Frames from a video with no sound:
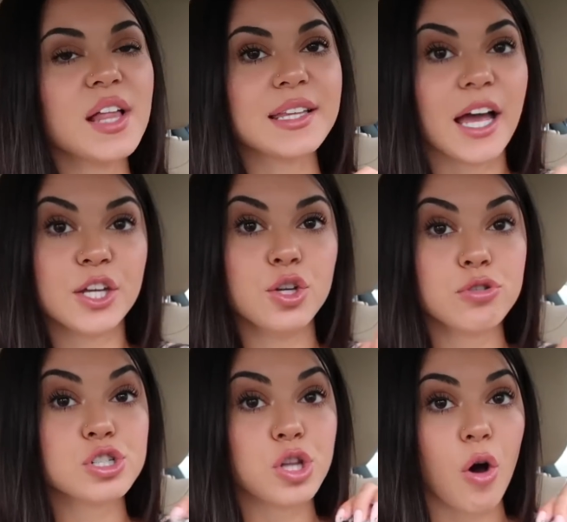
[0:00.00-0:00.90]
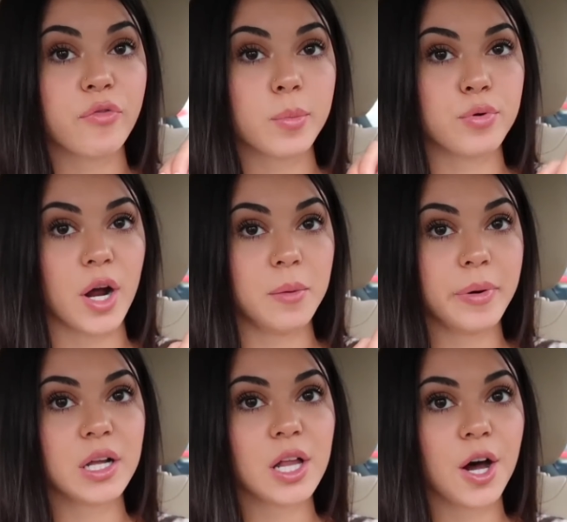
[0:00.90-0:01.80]
Like that huge loaf of
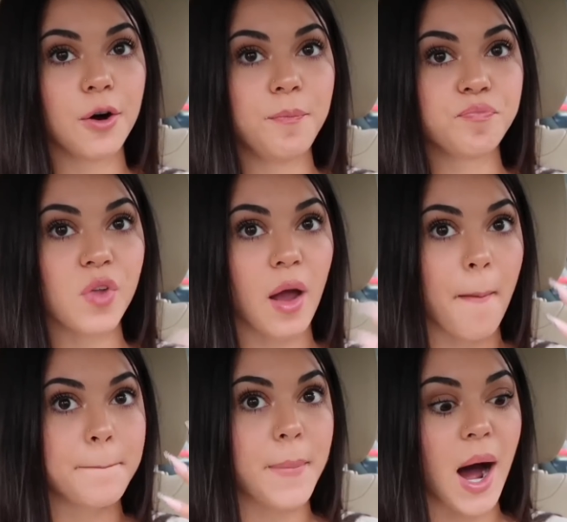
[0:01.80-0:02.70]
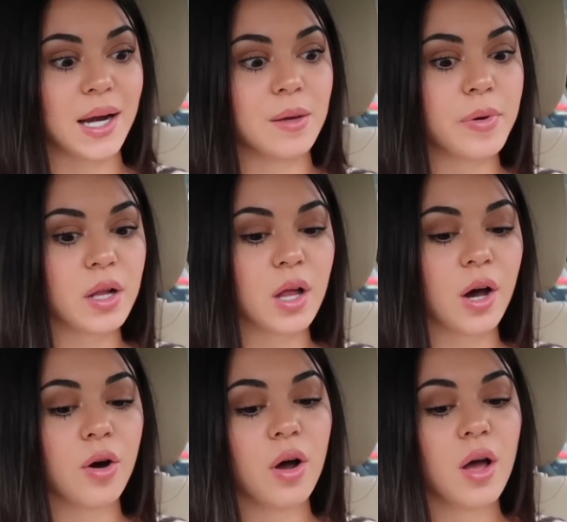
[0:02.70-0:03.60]
bread pillow, like a body
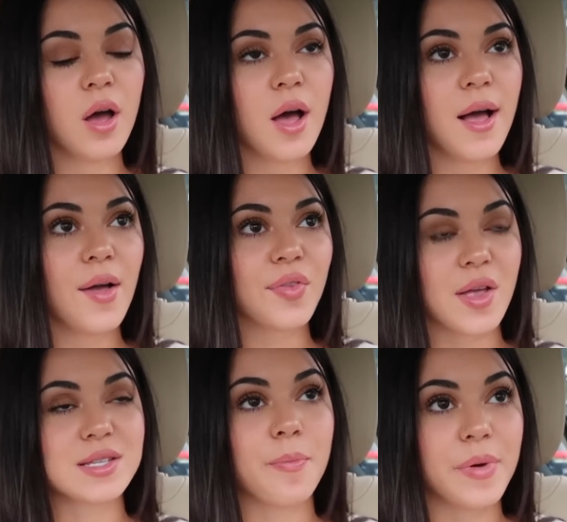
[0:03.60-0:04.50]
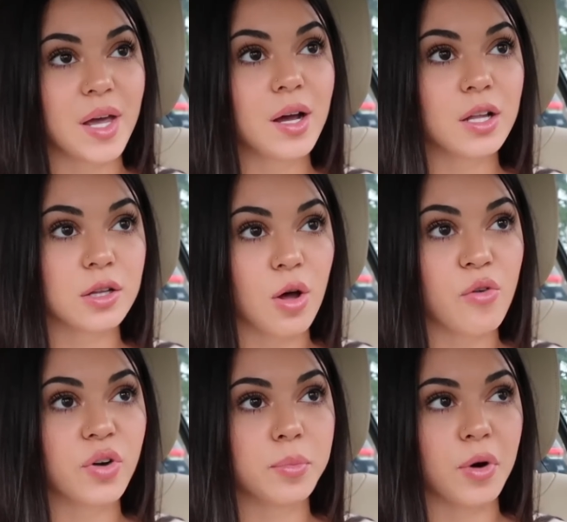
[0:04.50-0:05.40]
pillow. That's a big
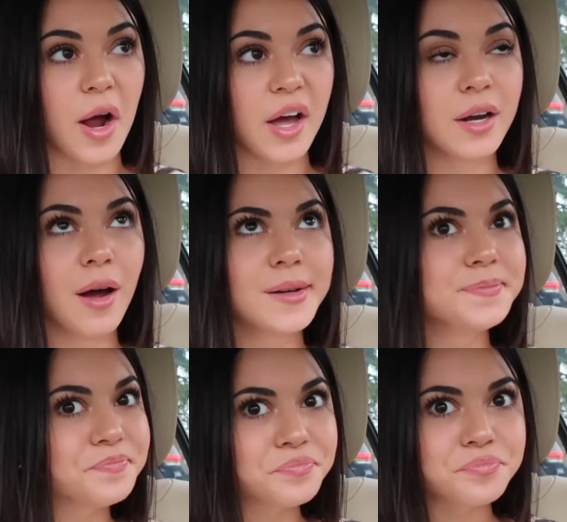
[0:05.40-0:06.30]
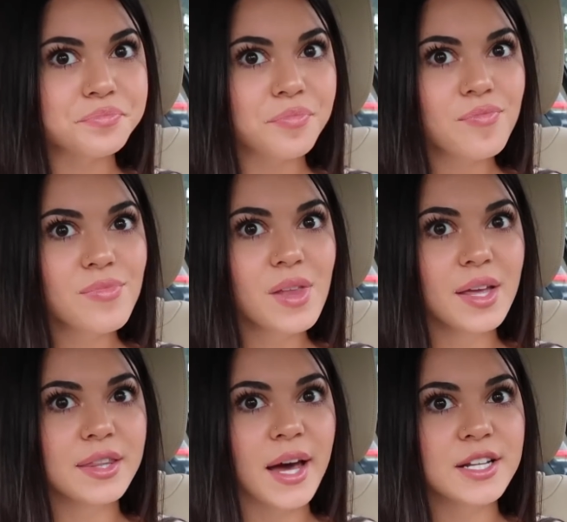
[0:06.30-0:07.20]
loaf of bread.
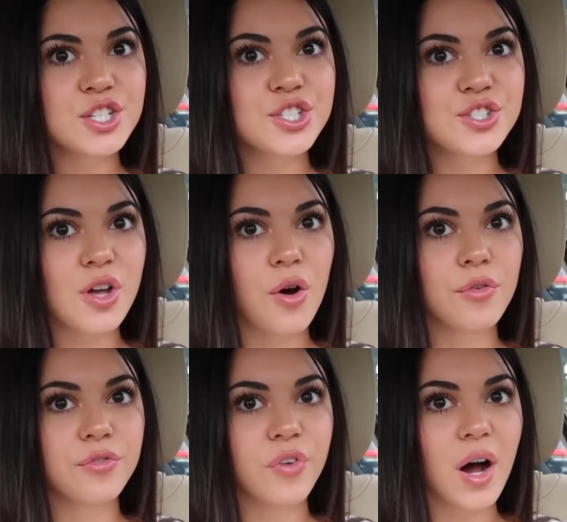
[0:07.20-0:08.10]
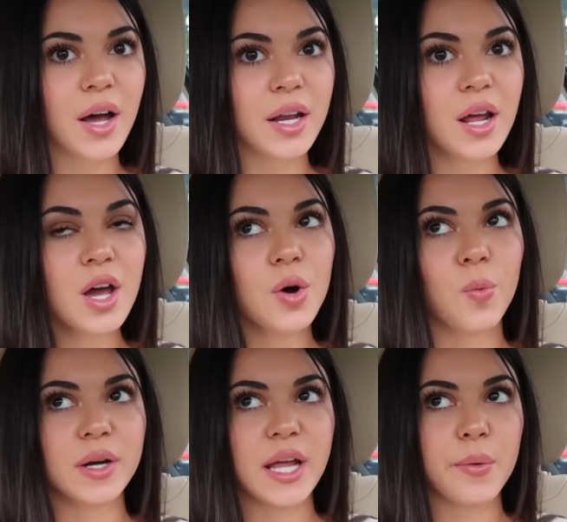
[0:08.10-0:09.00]
That is so fun.
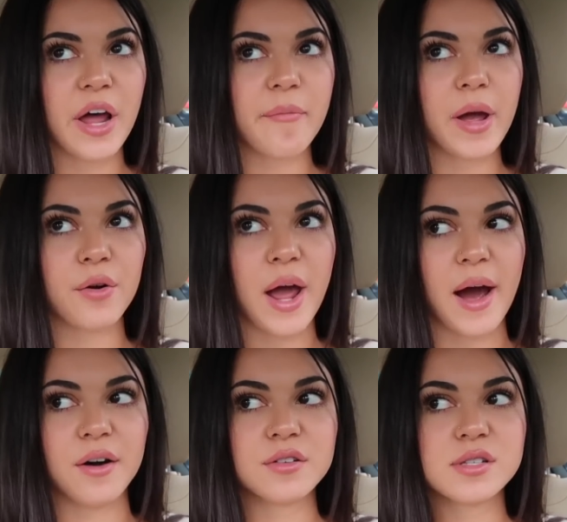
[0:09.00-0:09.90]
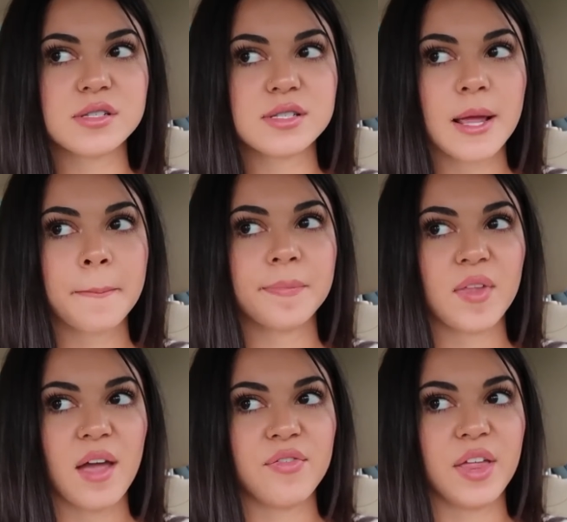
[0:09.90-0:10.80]
One day when I have my own house,
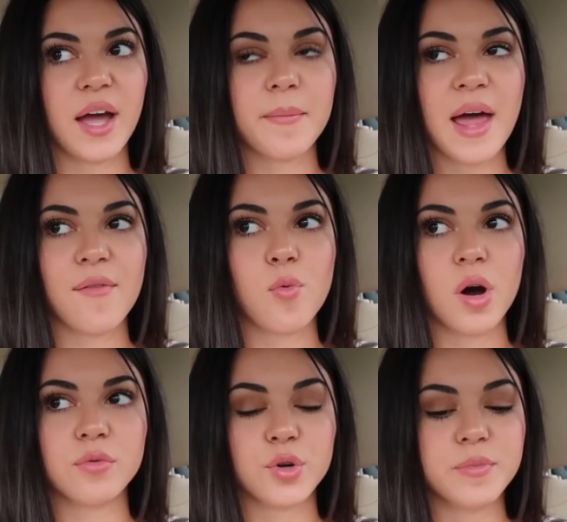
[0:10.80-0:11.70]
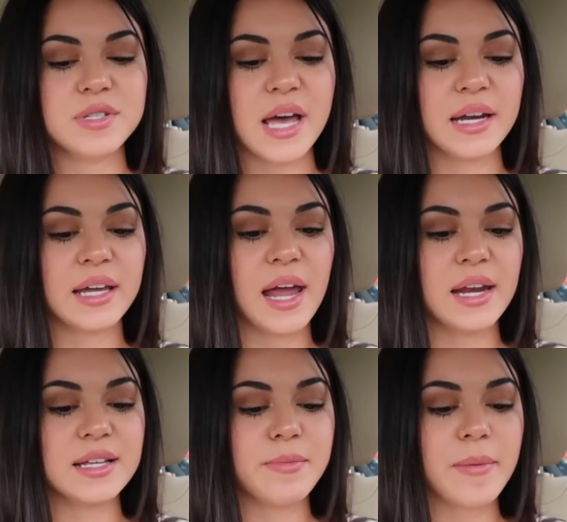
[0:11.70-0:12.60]
I feel like I'm gonna have one room
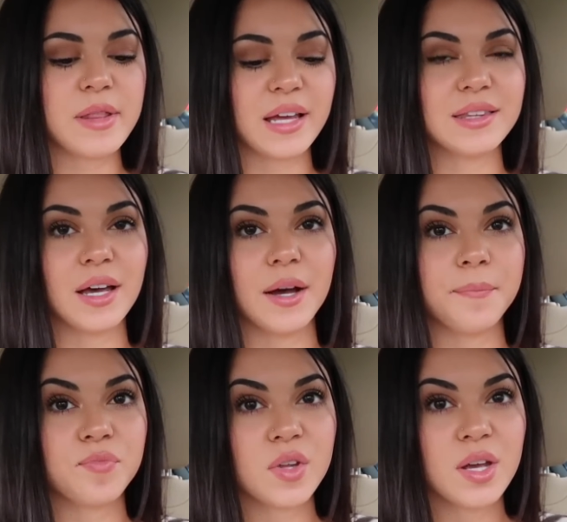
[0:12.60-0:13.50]
dedicated, maybe like the